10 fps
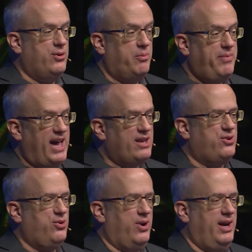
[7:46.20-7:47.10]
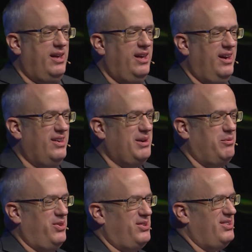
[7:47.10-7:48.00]
There's a backstory.
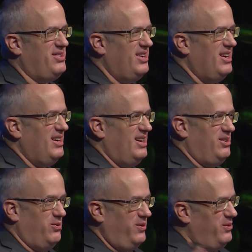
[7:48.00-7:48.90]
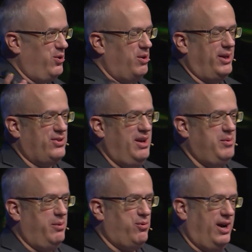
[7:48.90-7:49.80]
Some of this is, you've heard about
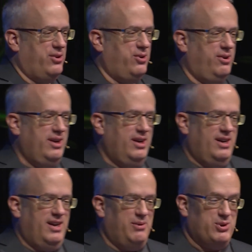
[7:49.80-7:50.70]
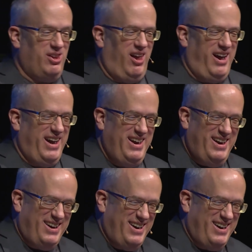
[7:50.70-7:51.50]
scheme in the browser. It was a lie.